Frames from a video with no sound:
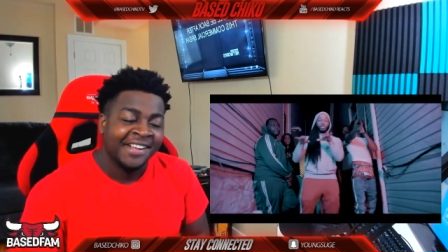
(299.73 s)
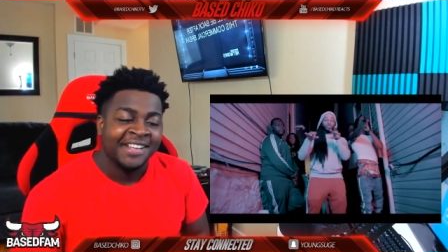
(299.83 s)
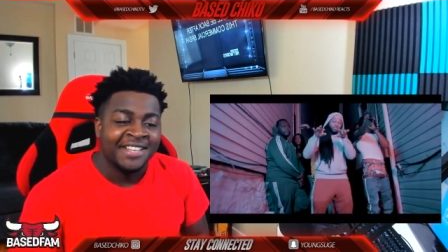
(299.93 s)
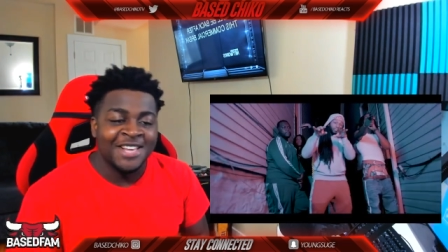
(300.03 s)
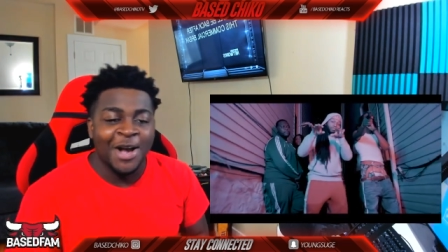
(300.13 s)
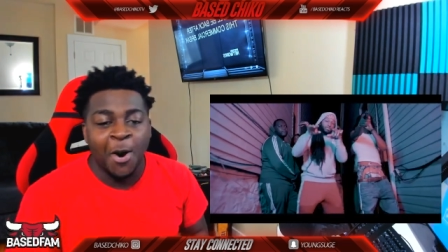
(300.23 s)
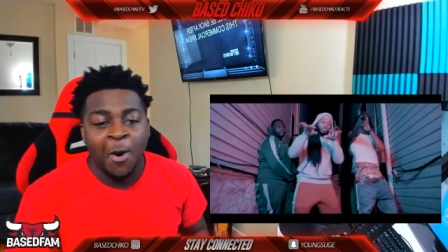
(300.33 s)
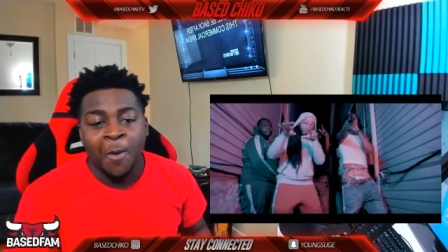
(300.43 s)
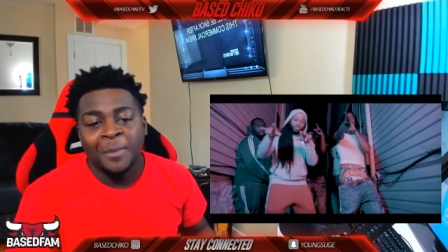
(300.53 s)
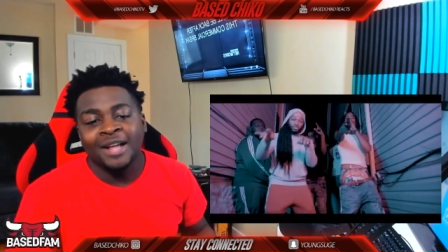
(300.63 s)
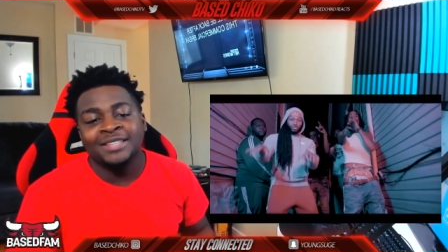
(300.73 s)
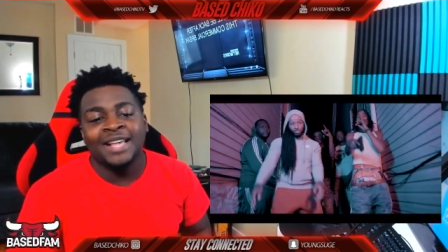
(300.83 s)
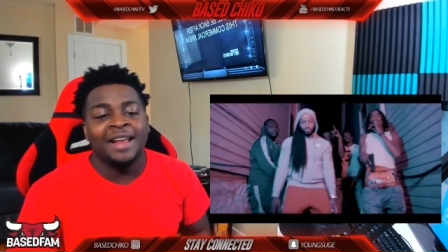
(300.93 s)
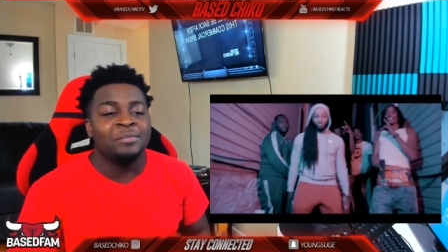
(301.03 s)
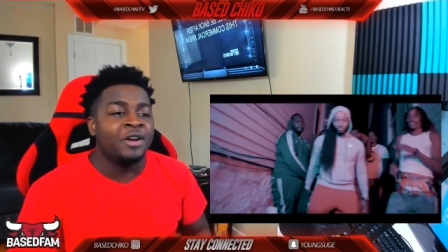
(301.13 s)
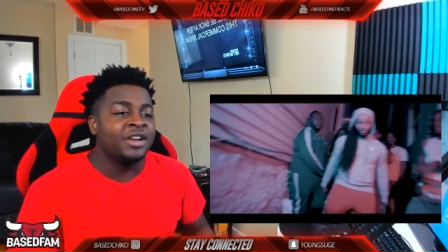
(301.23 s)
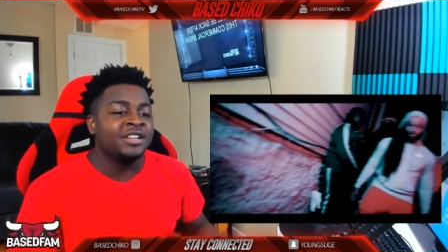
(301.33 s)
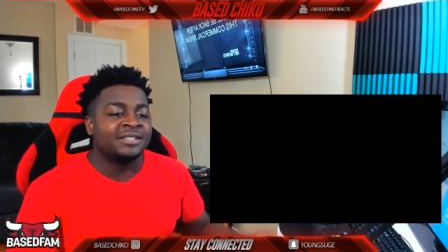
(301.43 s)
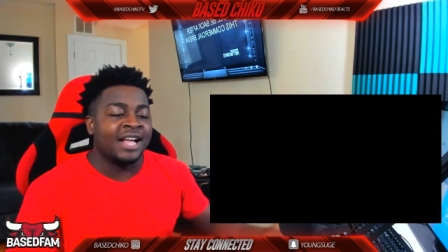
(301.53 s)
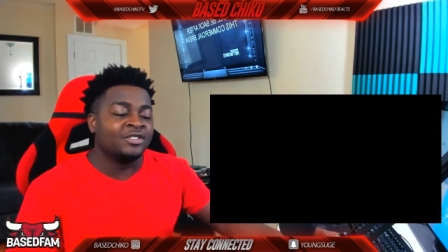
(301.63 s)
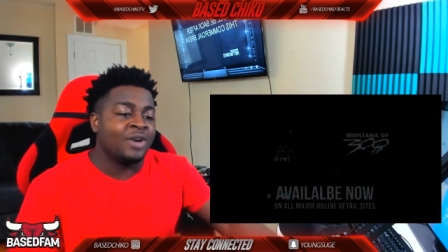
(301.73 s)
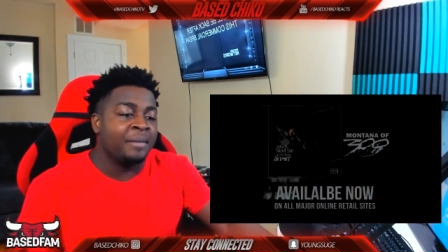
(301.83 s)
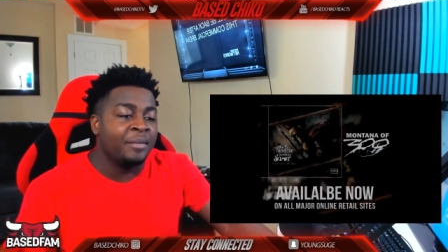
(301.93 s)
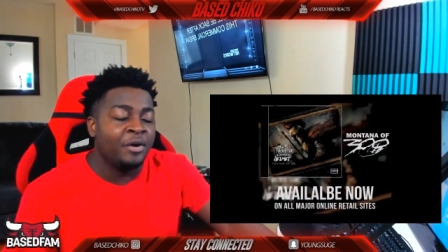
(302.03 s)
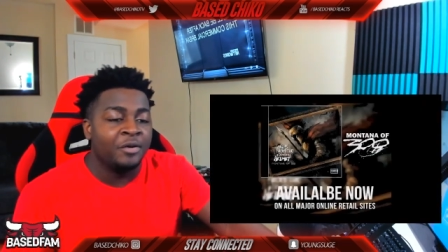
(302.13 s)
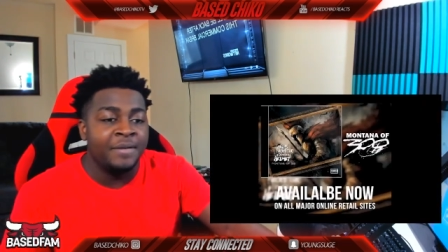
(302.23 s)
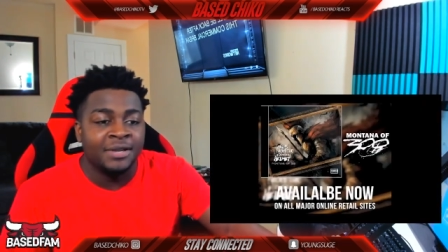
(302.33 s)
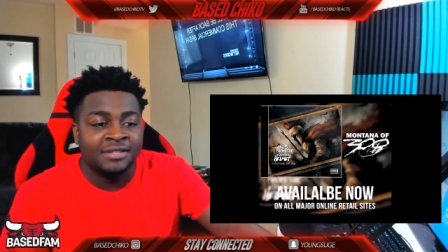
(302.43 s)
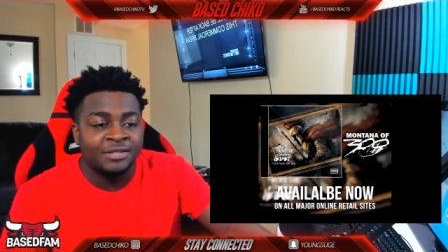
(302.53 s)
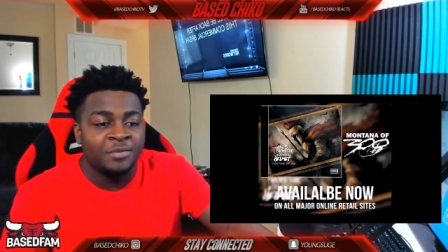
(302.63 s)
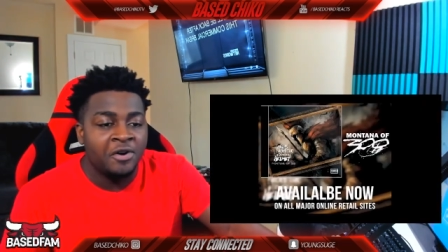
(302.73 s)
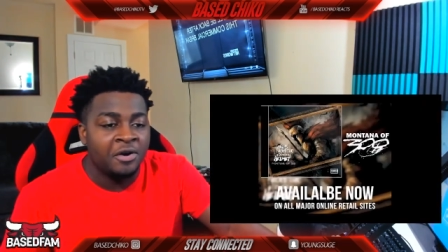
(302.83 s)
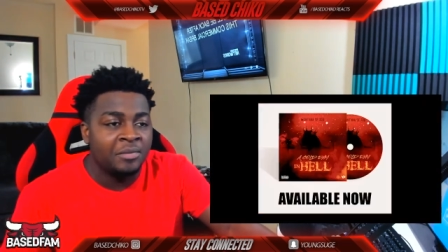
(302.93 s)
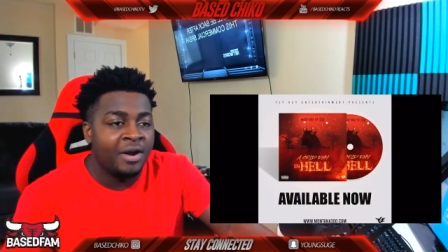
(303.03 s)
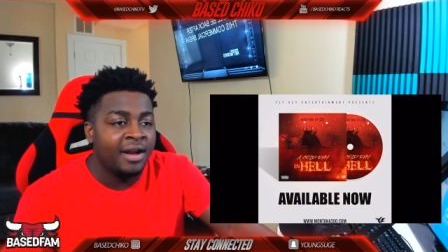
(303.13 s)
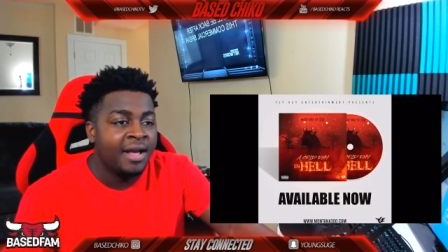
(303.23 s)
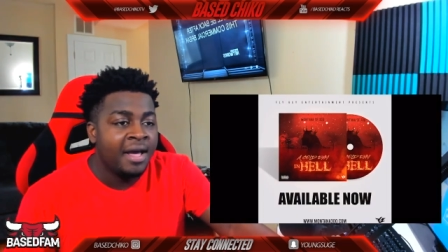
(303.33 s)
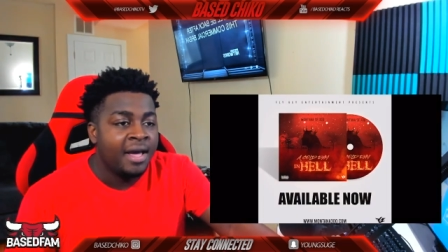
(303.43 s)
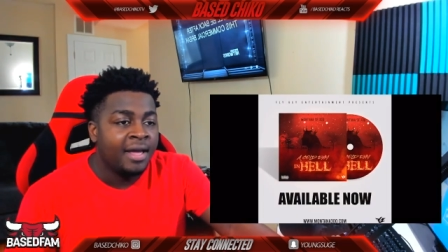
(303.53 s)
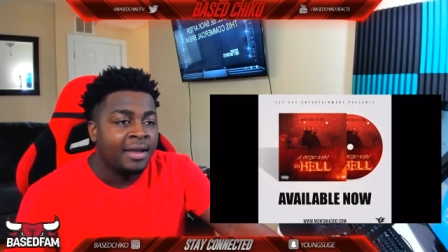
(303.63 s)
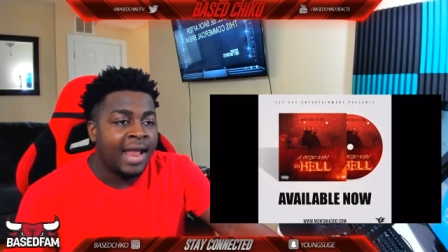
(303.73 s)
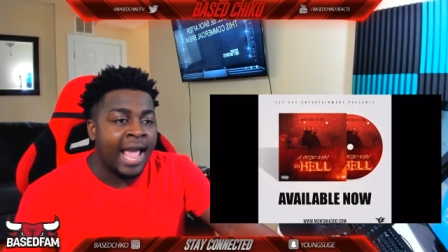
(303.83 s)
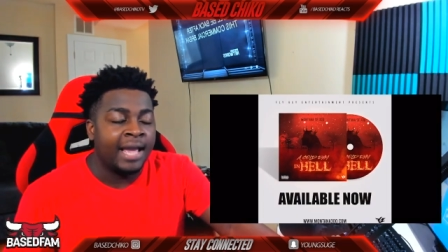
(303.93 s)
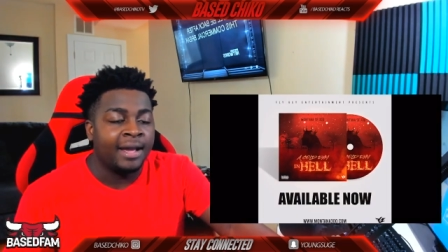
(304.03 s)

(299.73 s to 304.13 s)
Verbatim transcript: Yo, Montana, bro, you need to start dropping more remixes more, bro. Like,